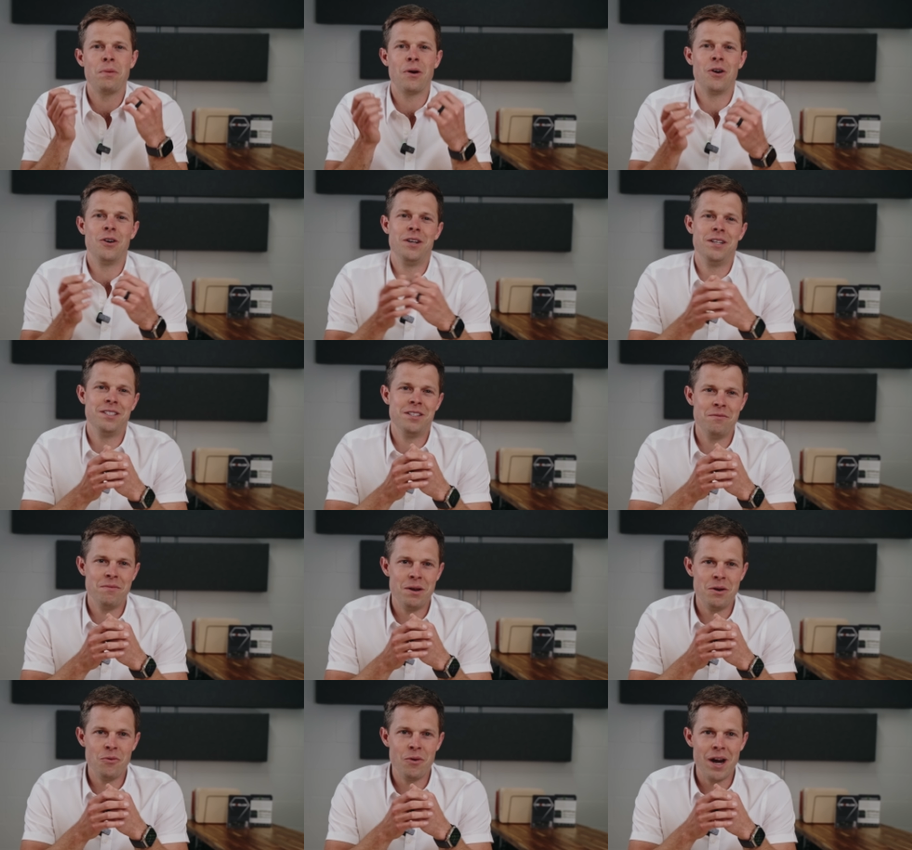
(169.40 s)
parties have
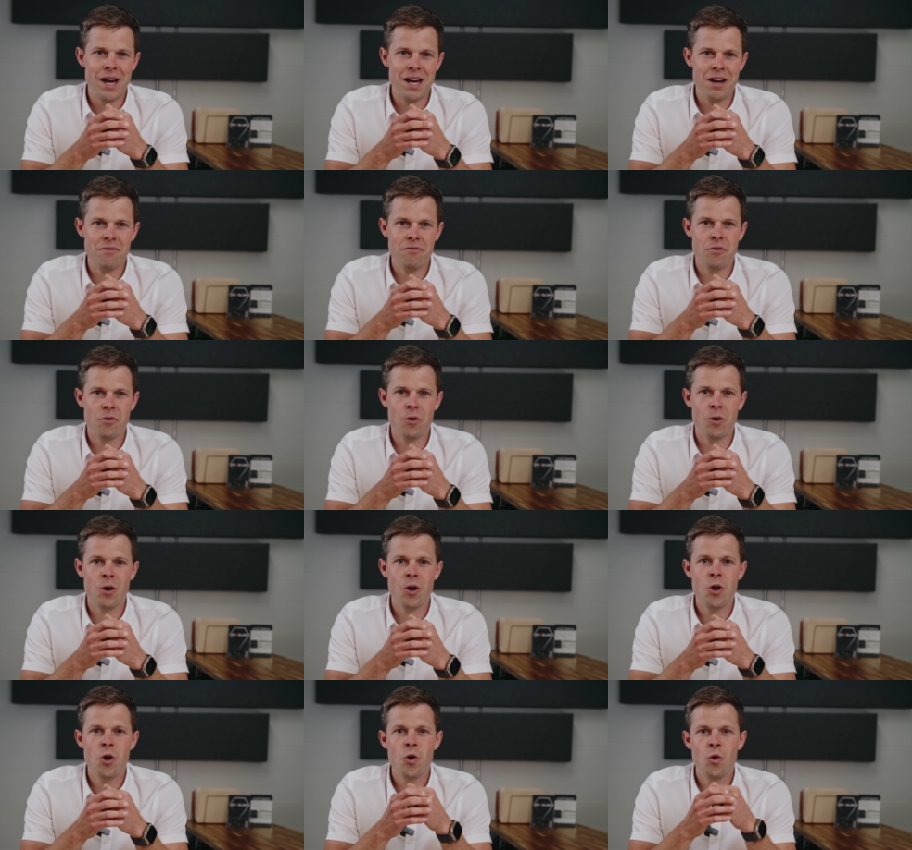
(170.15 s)
been waiting for.
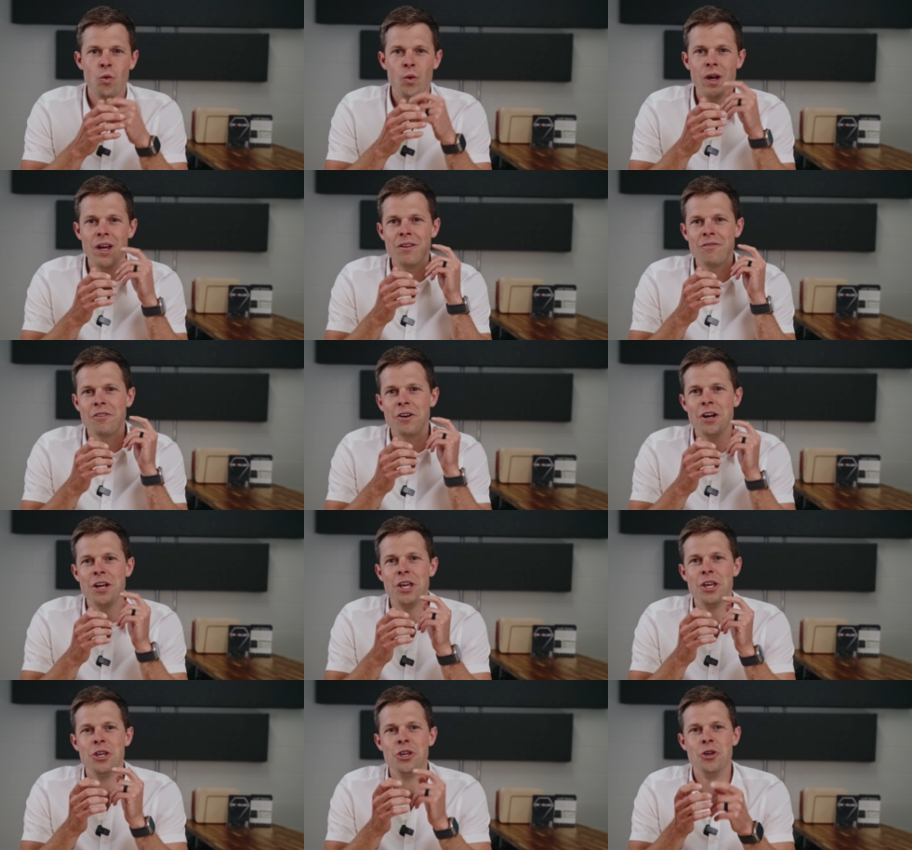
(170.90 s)
We
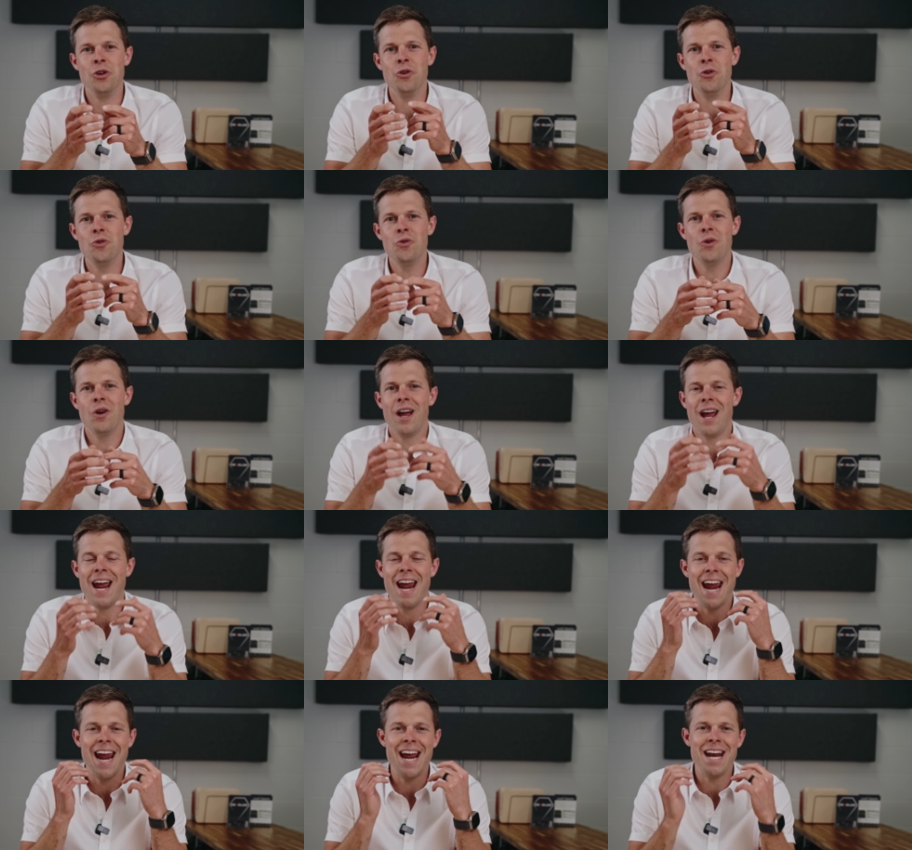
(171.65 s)
invite you
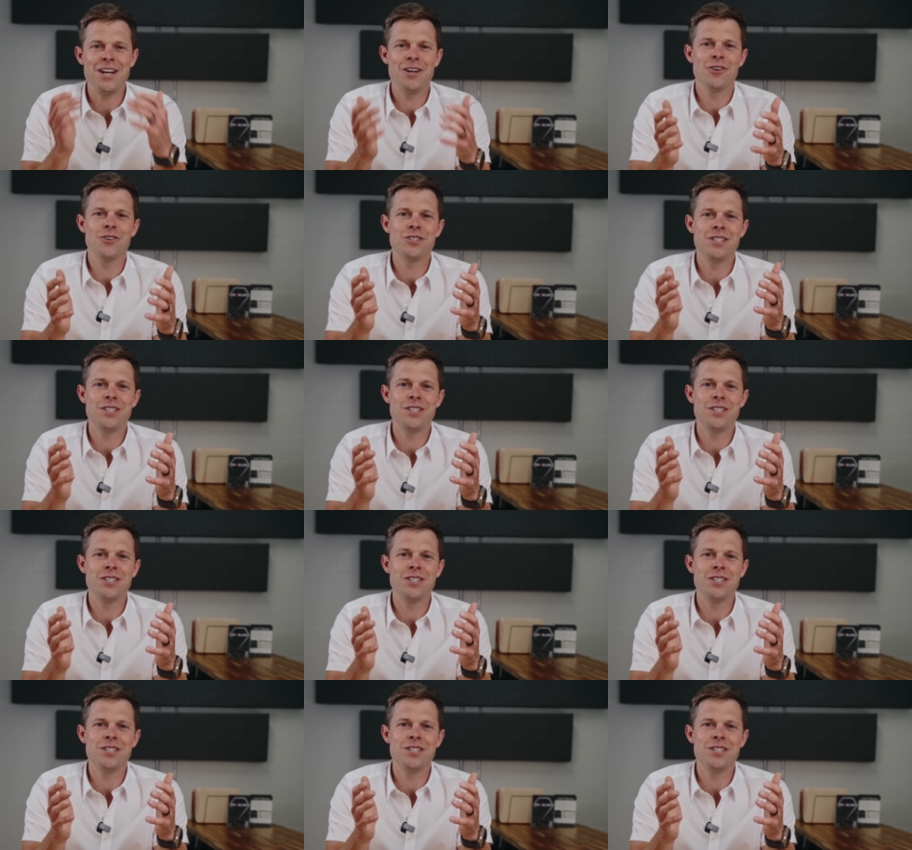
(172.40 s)
and your